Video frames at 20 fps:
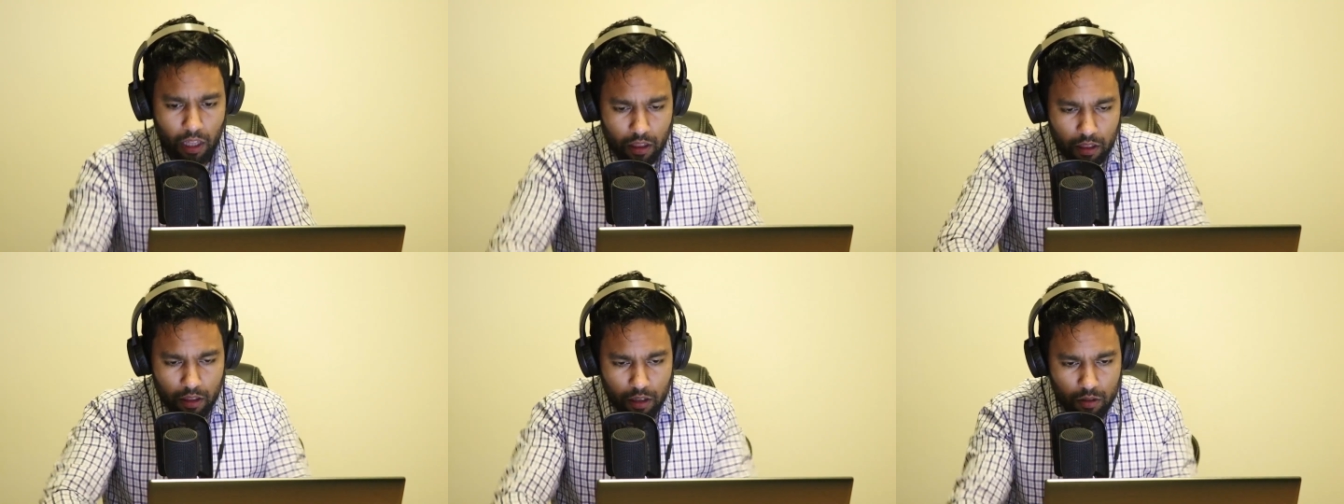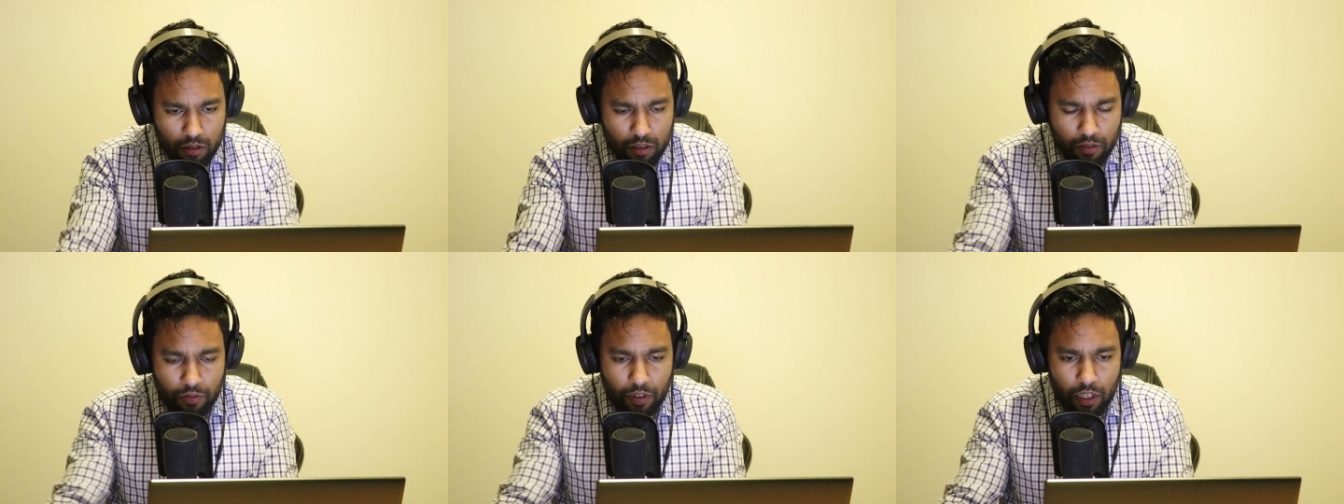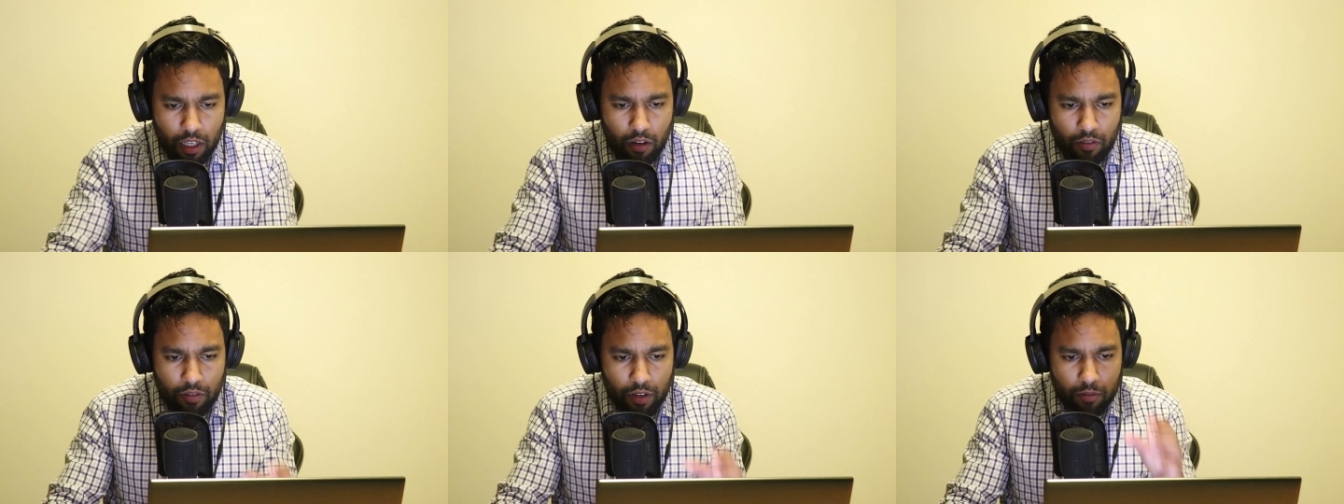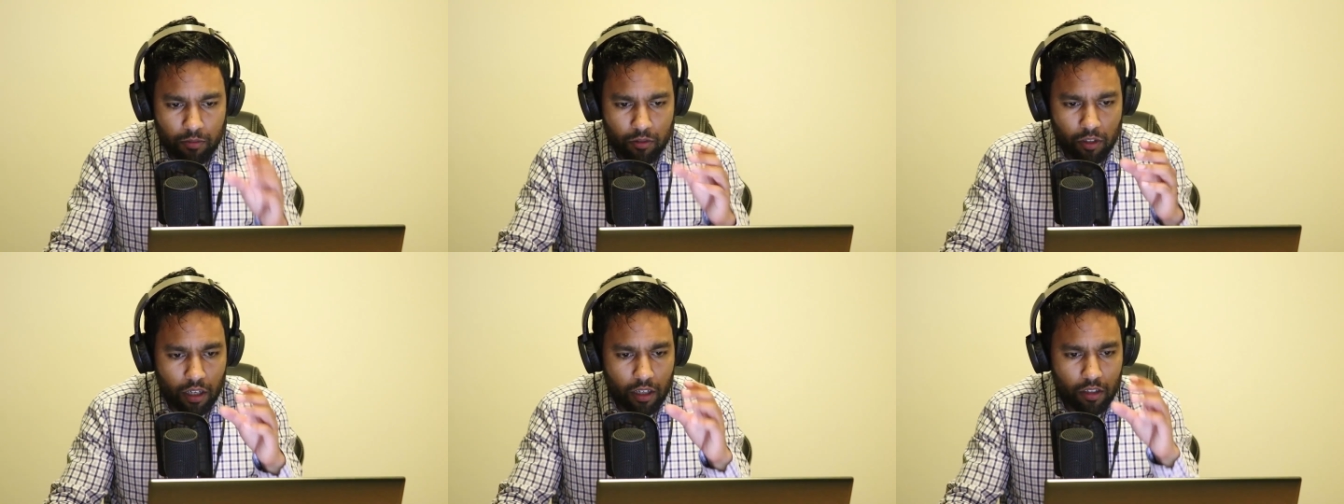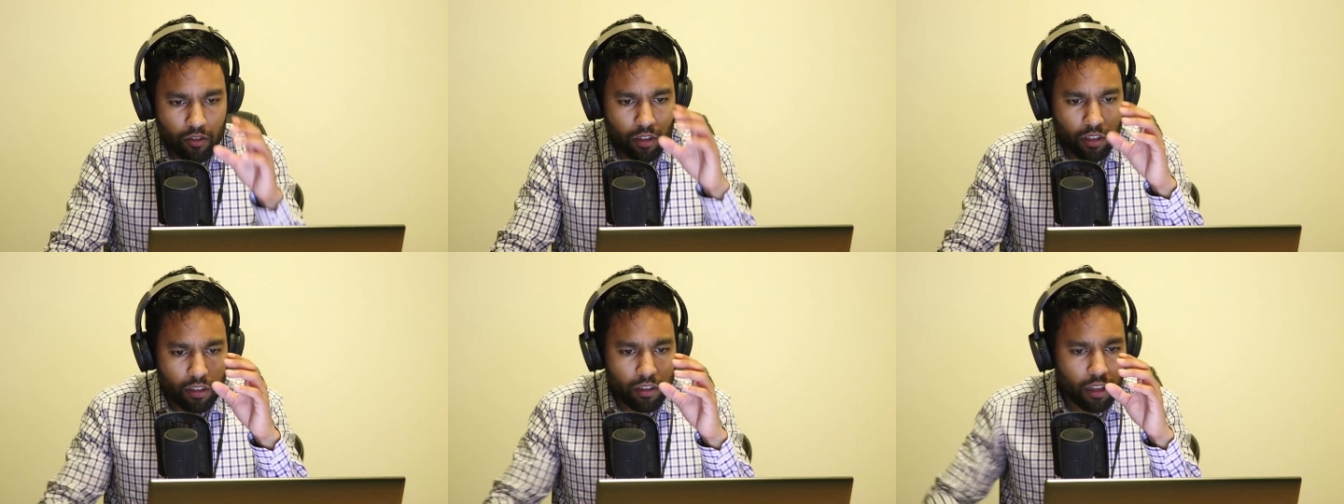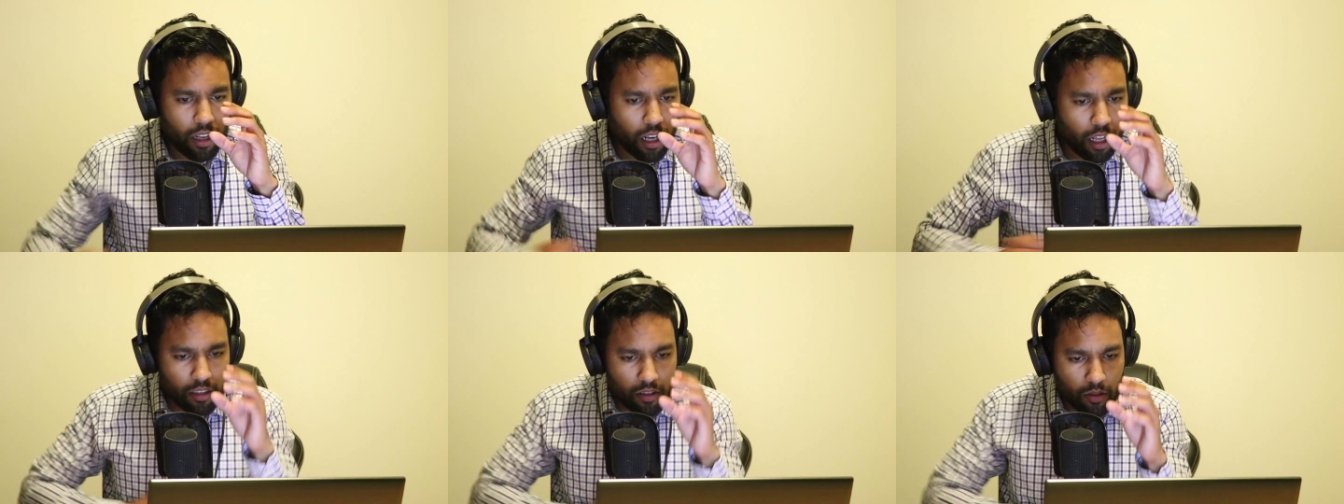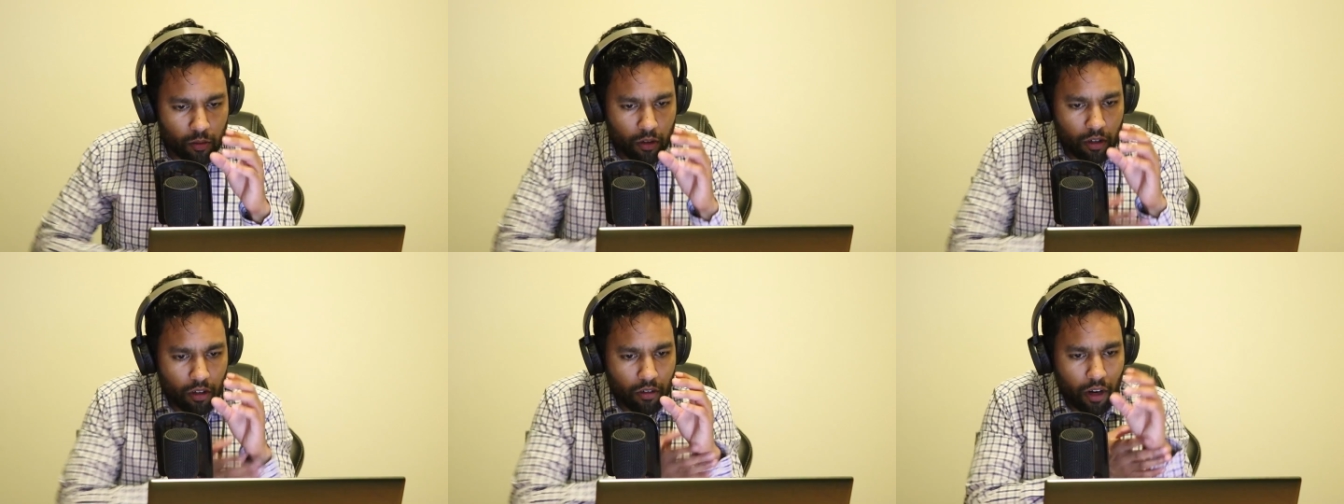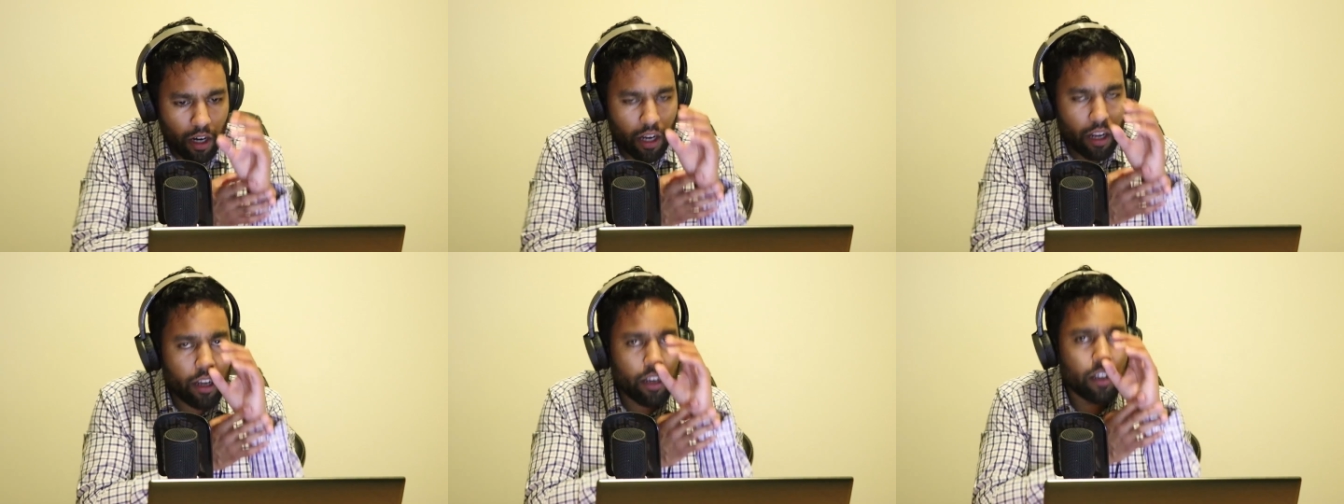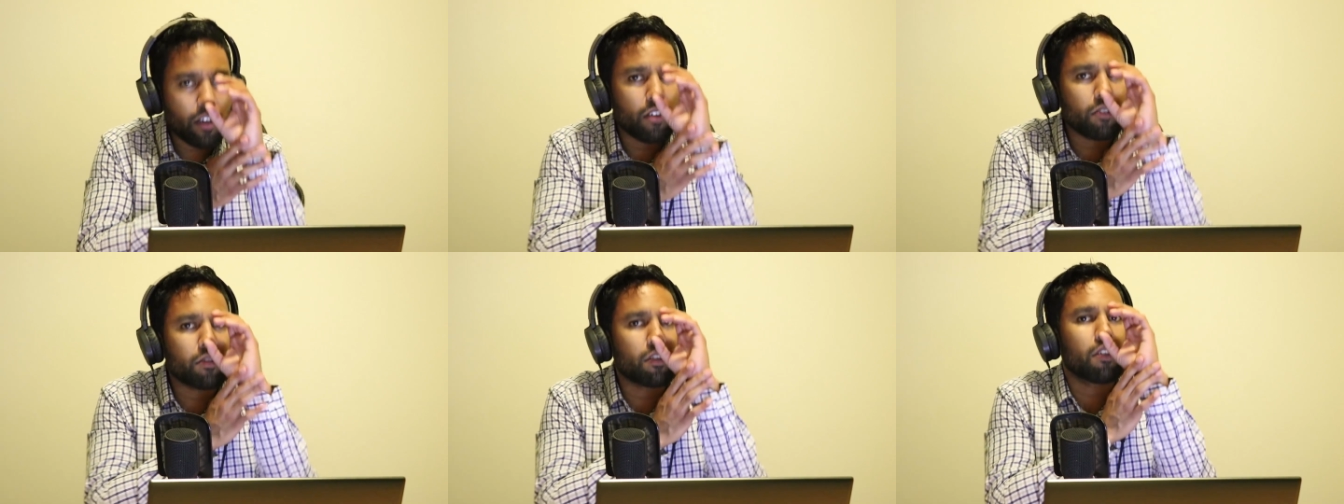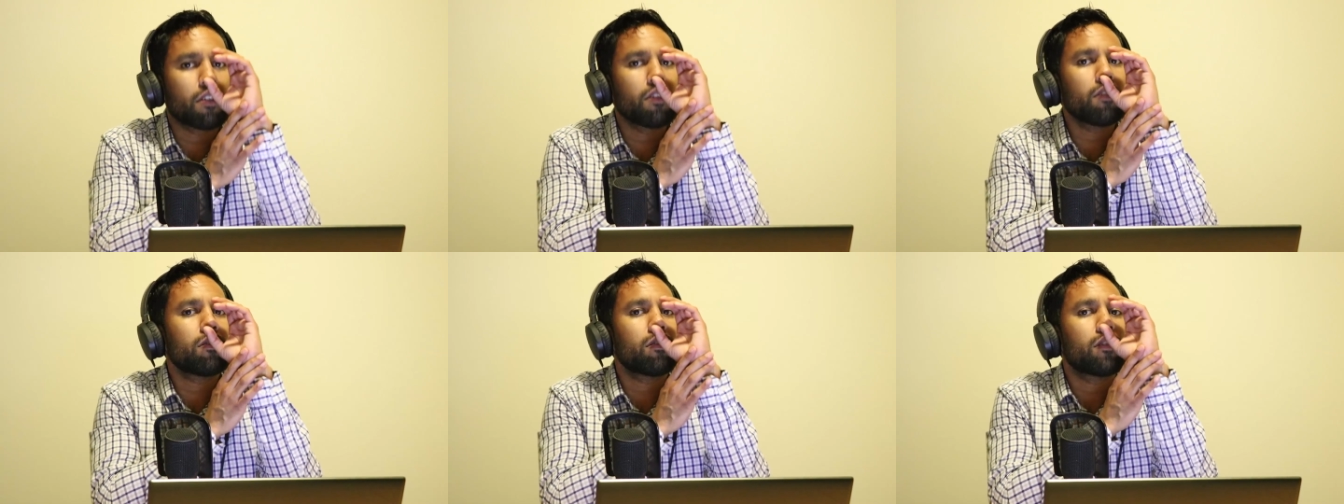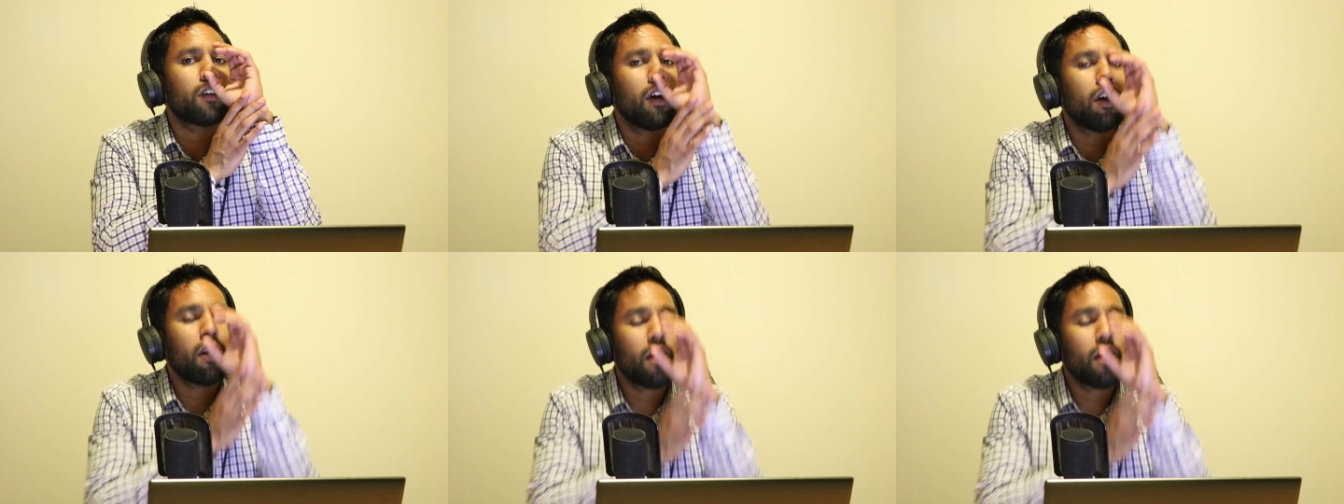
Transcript: there was a video of him trying to drink the glass of water, right? And he goes like this.